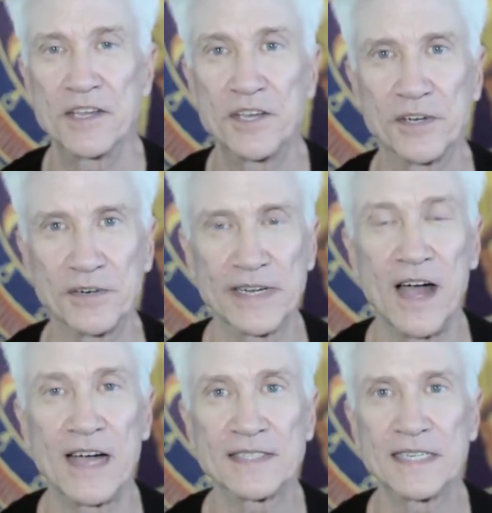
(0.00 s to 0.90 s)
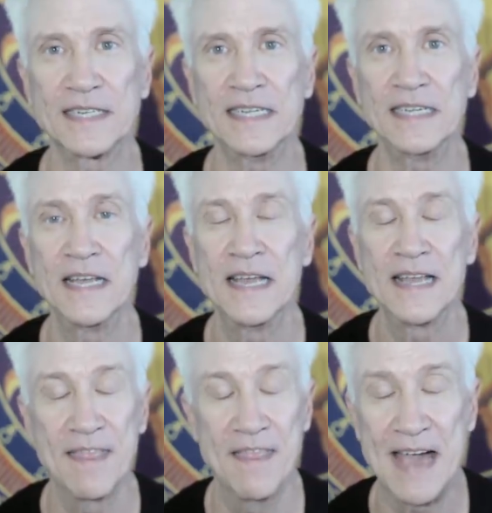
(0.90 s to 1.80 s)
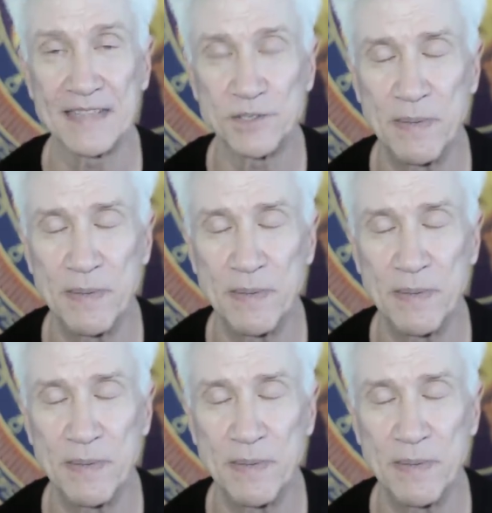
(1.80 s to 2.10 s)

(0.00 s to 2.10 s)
curiosity, that's